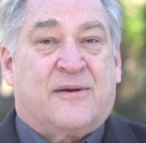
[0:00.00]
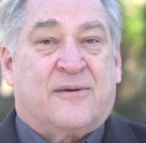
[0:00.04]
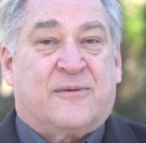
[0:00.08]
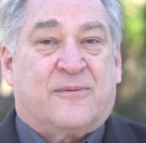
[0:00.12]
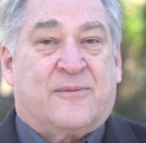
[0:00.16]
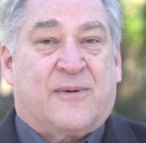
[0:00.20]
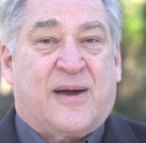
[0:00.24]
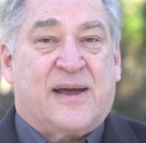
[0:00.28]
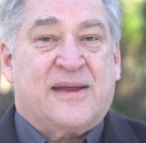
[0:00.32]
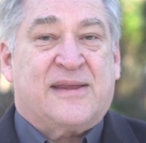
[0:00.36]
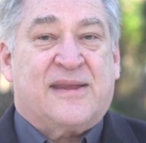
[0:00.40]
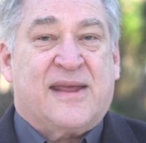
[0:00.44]

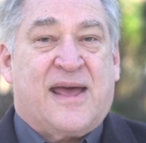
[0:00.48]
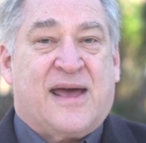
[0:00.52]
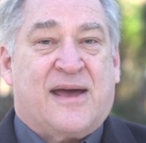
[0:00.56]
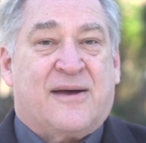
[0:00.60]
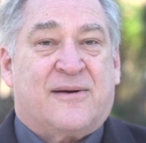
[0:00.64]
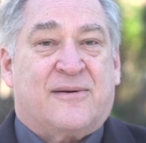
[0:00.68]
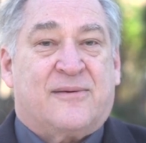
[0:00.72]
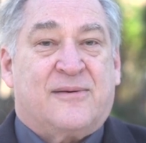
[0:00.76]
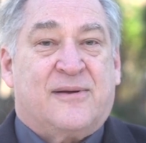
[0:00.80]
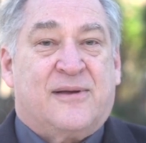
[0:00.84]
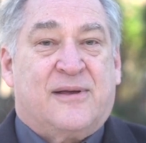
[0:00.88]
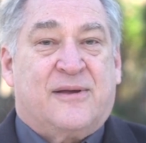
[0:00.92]
Right
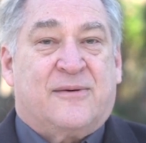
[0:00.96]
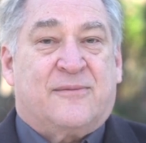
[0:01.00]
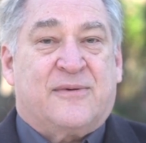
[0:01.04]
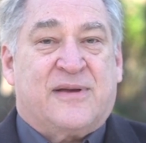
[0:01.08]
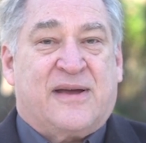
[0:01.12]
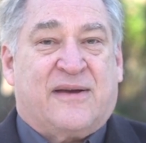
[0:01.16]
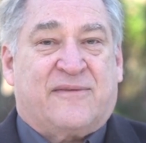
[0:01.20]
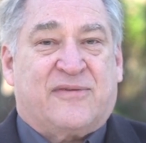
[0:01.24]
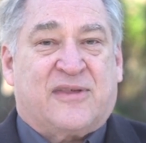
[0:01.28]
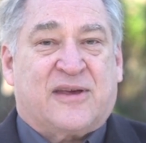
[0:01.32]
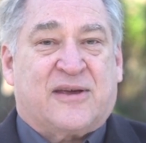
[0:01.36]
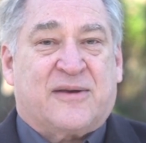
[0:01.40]
now, we
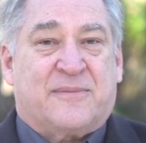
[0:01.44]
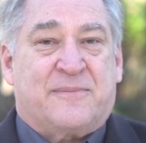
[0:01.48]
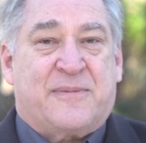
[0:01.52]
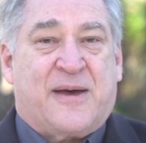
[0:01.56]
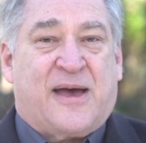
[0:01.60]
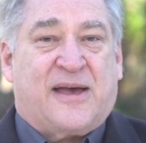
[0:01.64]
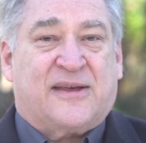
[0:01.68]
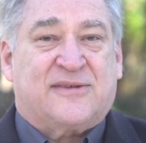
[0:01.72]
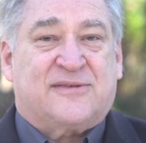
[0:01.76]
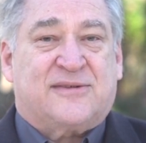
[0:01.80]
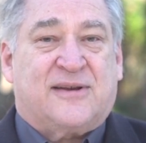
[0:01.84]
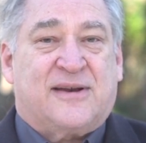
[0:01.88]
have the
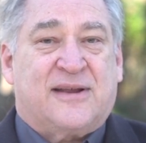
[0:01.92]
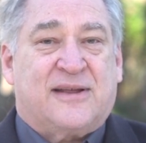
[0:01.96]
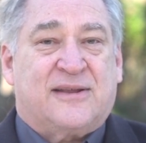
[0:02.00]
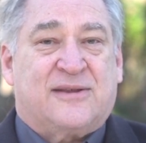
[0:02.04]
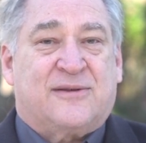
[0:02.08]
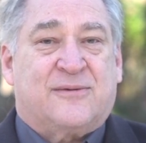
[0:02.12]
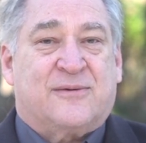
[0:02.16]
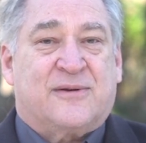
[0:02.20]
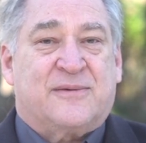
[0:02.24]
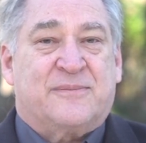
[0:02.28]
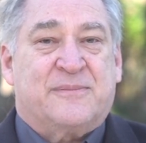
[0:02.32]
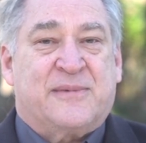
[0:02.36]
capacity
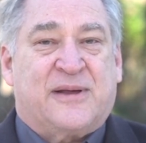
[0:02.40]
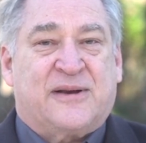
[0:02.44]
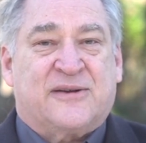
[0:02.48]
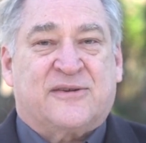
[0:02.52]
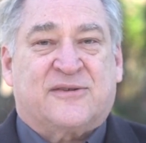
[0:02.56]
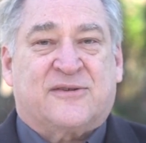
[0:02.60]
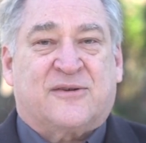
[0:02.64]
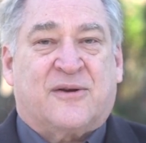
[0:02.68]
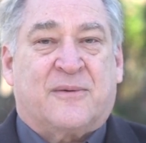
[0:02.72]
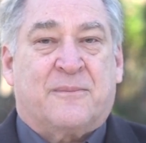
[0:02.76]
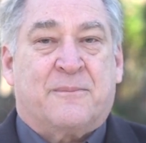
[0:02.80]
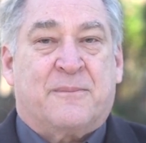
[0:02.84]
to
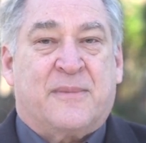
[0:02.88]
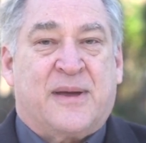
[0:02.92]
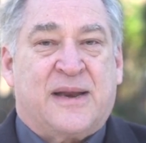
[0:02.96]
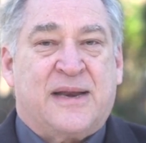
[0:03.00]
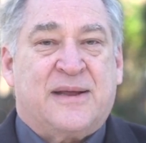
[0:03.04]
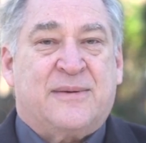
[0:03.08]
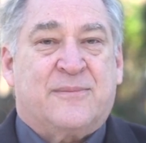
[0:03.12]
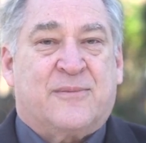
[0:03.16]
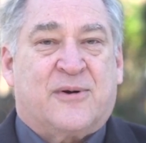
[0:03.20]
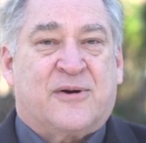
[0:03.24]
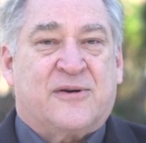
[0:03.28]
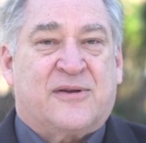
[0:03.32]
administer
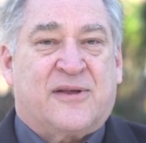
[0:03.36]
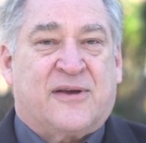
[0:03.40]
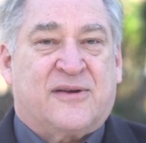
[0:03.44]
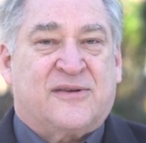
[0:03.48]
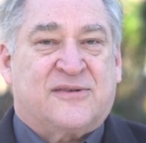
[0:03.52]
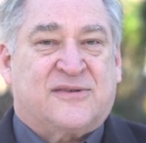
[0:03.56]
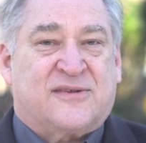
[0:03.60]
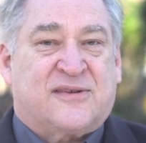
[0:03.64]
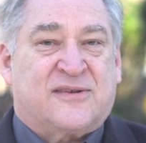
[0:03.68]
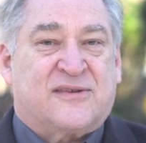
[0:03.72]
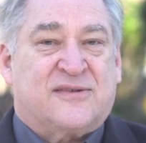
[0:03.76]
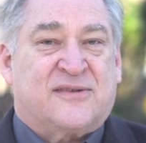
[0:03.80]
many more
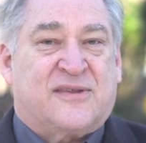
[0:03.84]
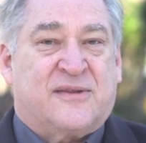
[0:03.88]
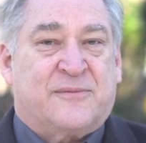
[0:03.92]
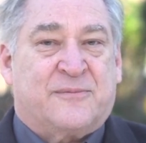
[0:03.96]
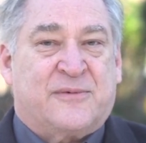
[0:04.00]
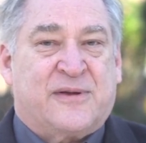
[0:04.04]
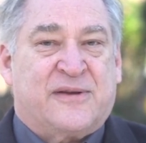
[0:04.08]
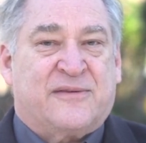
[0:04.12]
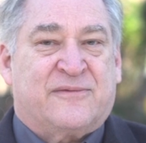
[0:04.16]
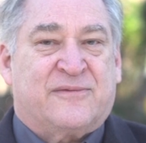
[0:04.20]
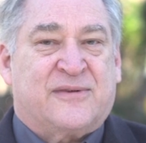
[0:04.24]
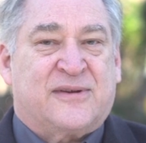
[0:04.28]
doses than
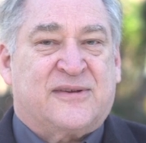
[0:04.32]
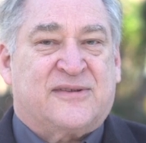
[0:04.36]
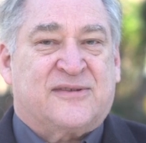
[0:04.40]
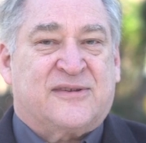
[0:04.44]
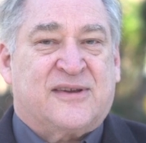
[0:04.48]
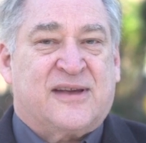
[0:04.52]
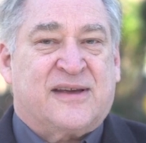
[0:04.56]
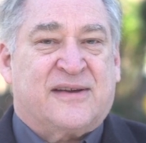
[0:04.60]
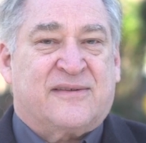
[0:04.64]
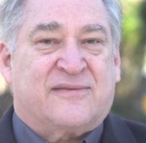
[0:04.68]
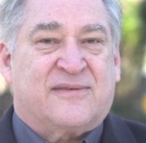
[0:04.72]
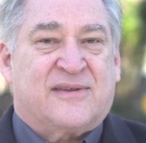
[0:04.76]
we have
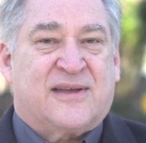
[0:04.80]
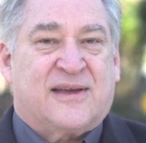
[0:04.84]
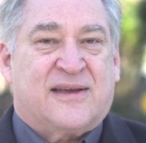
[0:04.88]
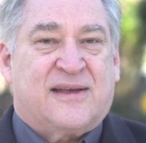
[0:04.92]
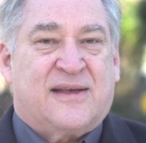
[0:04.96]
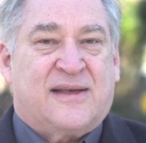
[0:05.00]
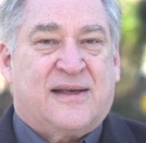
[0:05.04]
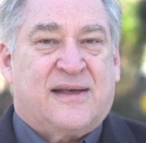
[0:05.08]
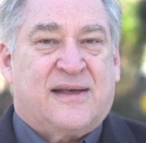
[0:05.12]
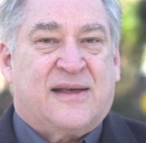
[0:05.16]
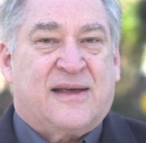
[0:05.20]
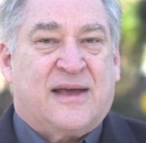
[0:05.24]
received,
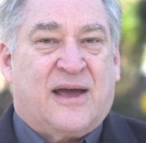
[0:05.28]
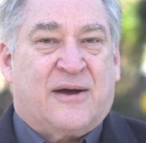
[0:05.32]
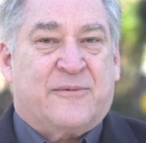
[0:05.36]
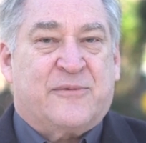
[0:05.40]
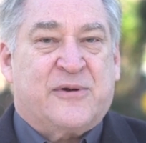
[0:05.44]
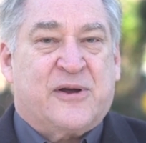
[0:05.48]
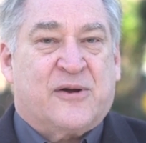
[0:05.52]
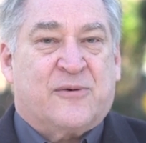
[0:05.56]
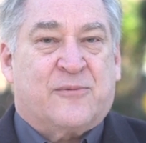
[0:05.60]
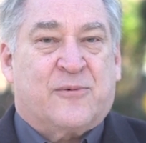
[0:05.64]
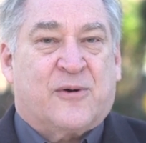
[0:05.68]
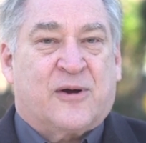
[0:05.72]
and
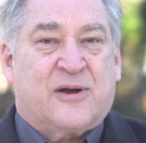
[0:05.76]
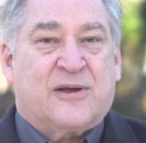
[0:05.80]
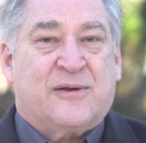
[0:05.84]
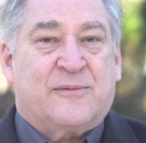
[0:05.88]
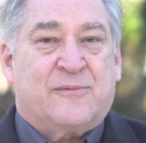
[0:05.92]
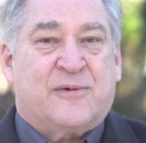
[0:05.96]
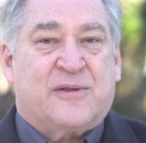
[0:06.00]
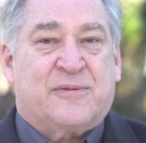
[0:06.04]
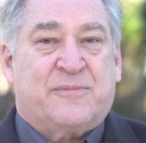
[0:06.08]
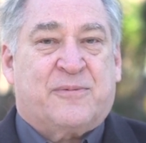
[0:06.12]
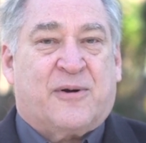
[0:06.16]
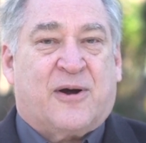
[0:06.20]
we are
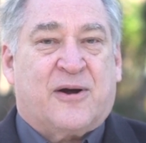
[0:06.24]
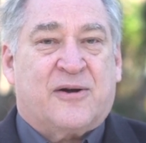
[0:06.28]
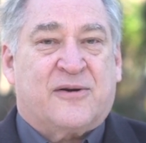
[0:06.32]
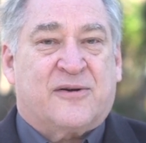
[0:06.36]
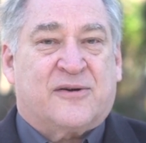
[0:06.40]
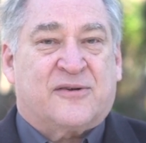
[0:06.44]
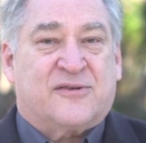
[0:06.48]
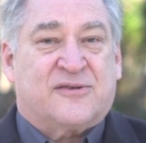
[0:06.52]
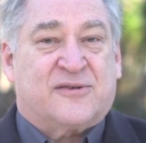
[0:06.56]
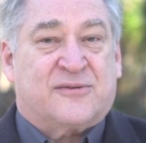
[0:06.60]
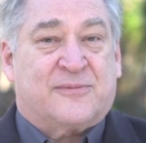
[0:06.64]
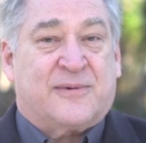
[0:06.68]
working with
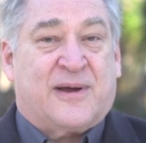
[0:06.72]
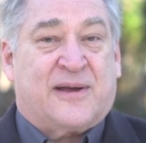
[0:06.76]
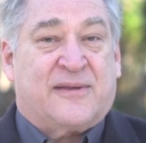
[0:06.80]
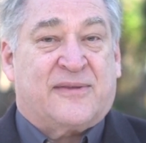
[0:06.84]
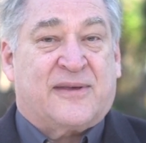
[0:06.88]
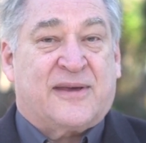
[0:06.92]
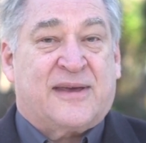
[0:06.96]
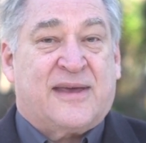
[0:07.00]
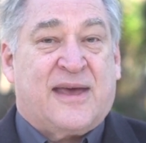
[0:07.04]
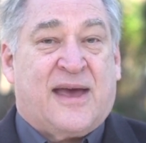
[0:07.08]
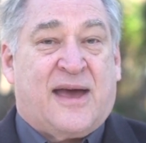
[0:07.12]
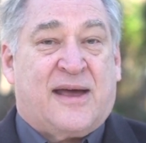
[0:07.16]
partners around
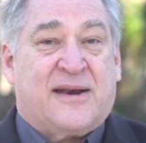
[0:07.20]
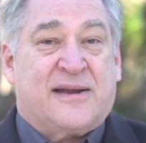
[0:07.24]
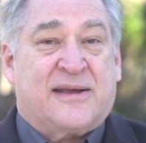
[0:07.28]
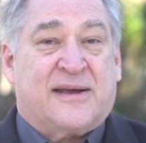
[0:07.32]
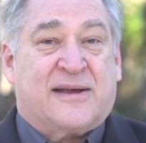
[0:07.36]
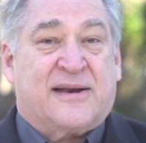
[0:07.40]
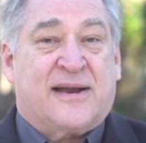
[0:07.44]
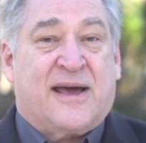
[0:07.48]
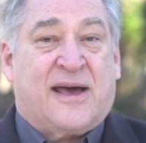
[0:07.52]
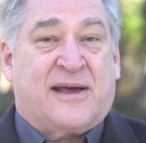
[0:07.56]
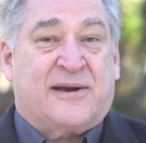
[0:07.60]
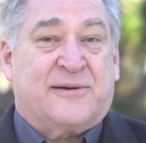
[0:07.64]
the county
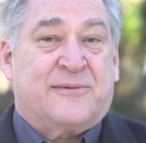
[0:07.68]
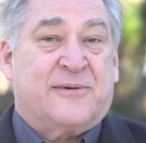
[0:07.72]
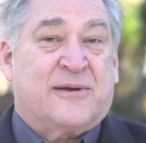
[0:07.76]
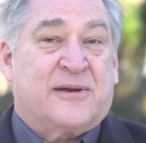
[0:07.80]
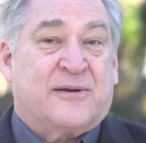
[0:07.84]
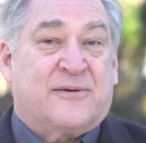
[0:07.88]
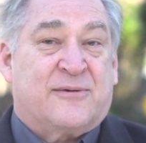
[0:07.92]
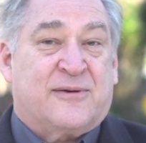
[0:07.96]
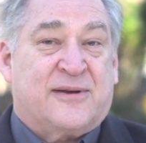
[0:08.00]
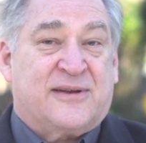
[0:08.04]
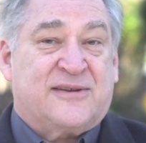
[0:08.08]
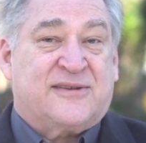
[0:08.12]
on how to
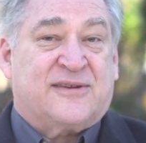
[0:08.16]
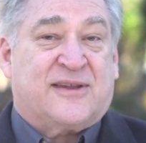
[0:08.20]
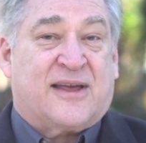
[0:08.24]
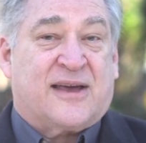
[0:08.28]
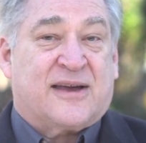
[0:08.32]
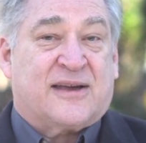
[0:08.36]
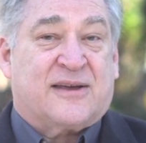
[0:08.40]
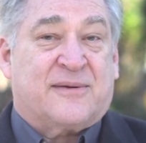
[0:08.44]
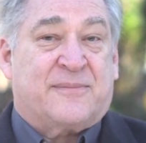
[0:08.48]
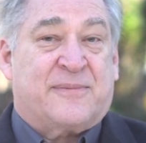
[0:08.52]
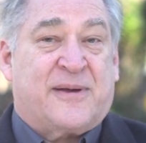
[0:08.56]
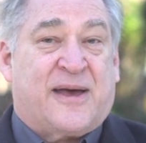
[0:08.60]
increase
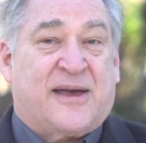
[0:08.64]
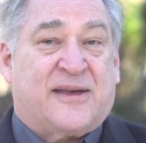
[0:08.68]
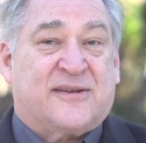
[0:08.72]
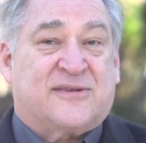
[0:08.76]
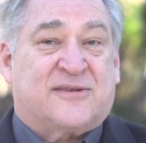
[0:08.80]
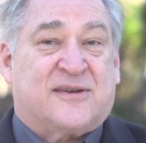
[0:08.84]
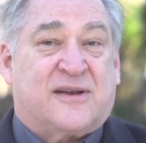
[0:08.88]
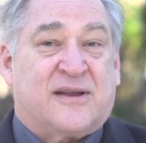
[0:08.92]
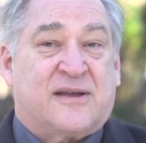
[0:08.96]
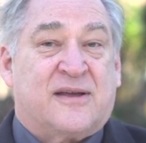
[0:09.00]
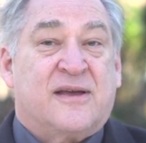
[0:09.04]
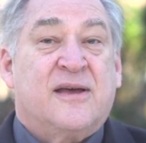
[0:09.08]
that
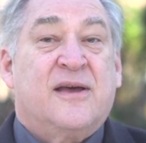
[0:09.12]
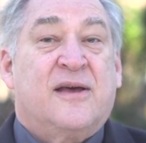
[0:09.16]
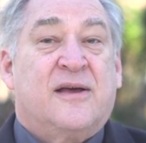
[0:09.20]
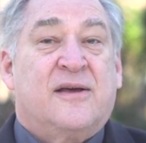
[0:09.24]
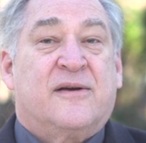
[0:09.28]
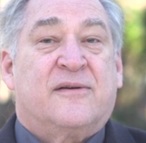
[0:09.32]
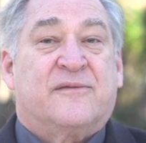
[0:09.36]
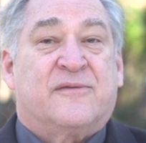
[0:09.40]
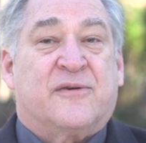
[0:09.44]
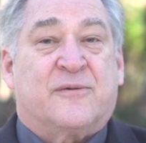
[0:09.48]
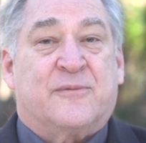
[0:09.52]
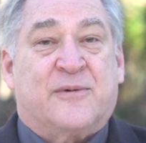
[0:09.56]
capacity
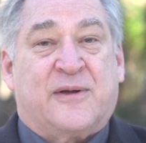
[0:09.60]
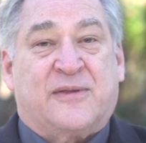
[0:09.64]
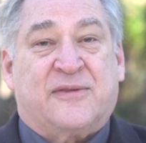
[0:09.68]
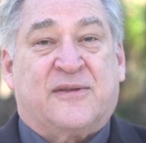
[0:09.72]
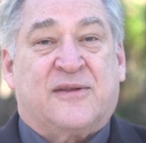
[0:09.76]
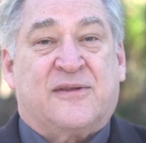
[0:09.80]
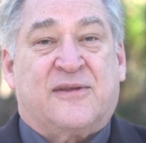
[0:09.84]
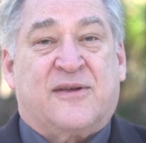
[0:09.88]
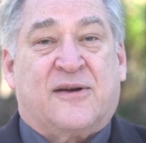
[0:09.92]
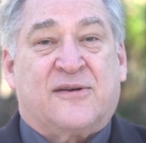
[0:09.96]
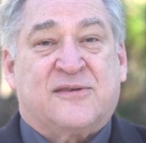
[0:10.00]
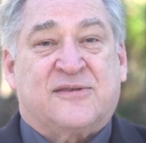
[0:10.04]
for when
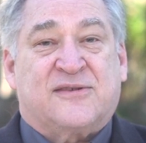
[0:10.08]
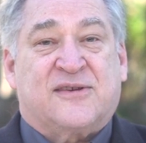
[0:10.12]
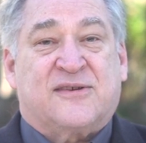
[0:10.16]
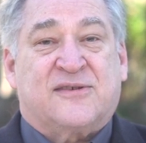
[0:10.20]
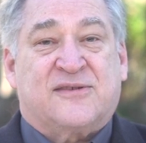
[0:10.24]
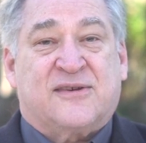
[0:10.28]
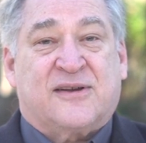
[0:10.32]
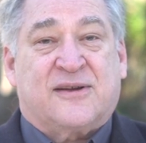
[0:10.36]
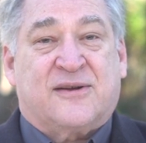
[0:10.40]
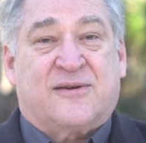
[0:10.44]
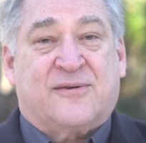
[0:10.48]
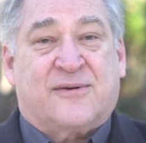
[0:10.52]
the
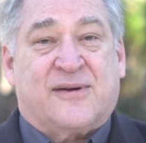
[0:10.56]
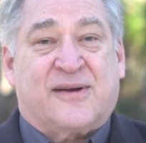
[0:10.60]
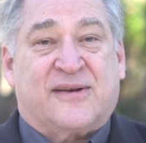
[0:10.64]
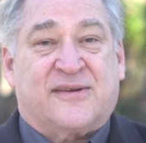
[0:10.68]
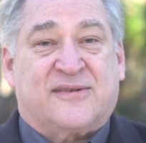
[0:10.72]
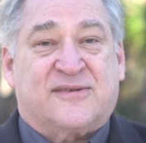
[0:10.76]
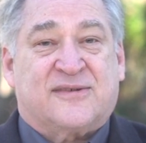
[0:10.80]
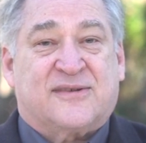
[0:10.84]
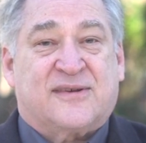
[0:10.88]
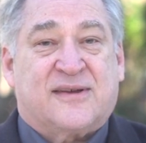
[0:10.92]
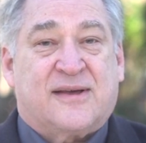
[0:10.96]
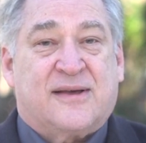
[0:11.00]
doses
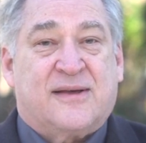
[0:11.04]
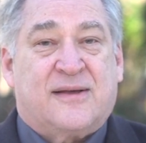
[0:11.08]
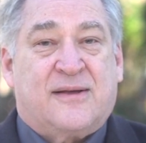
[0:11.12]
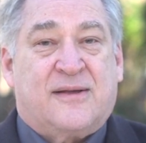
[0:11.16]
increase.